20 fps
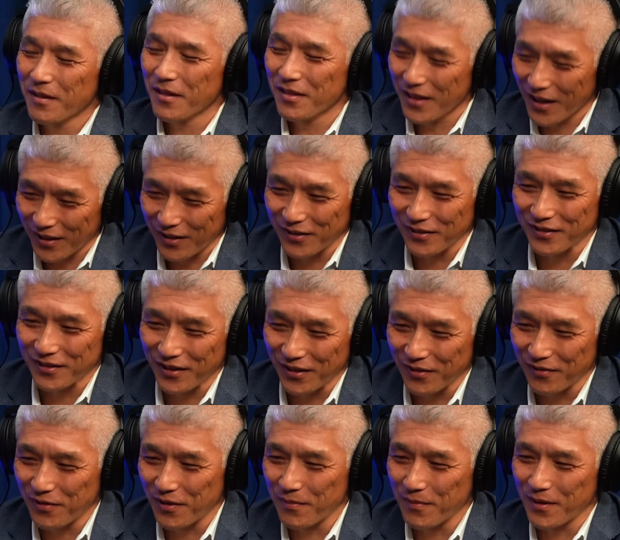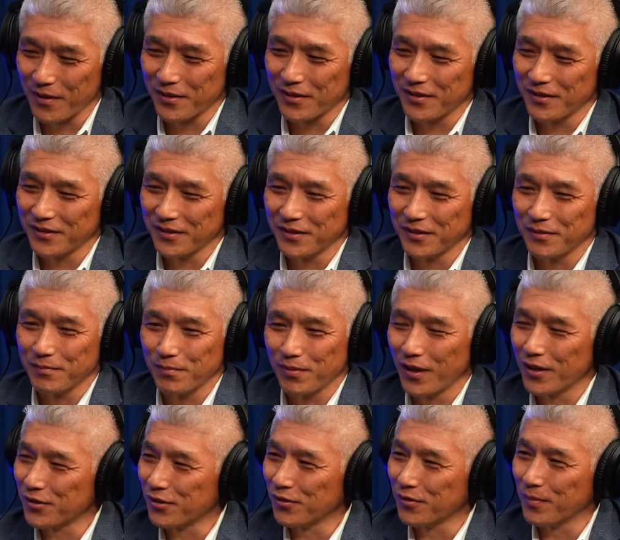Thank you very much. It's a
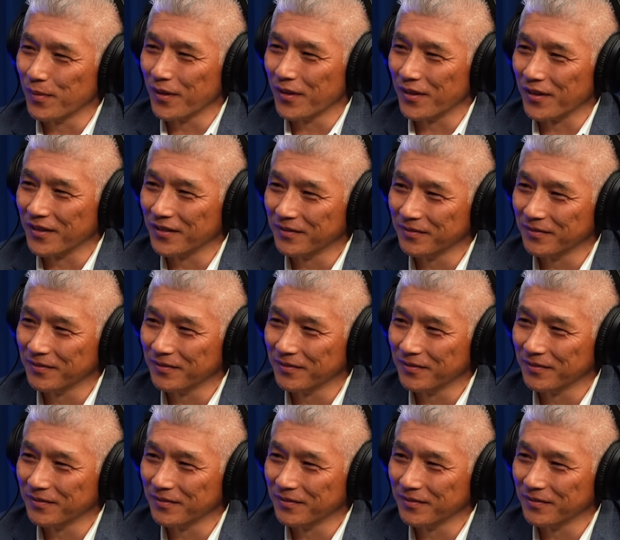pleasure to be here.